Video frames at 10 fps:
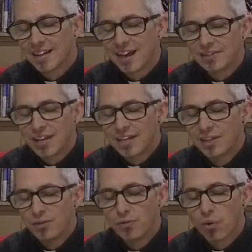God,
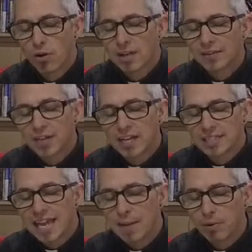thank you for giving
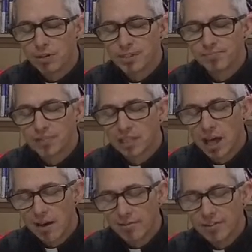us neighbors to
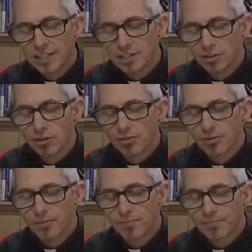love and to
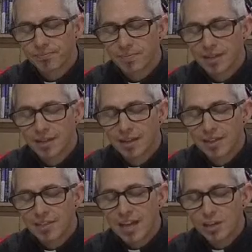serve.
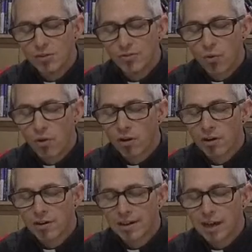Thank you
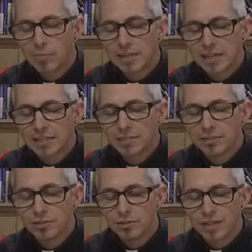for helping us
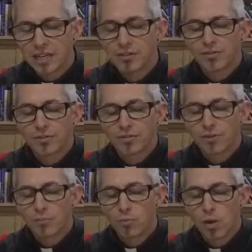to give
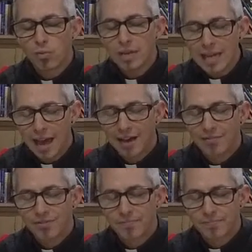from what we
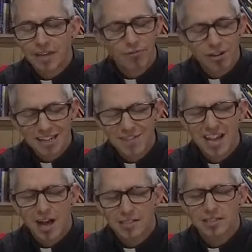have and for
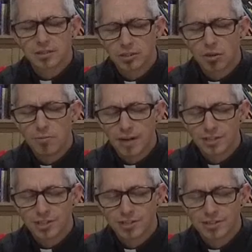giving us so
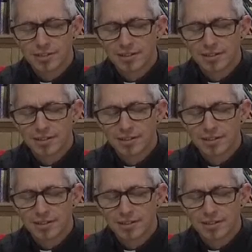much.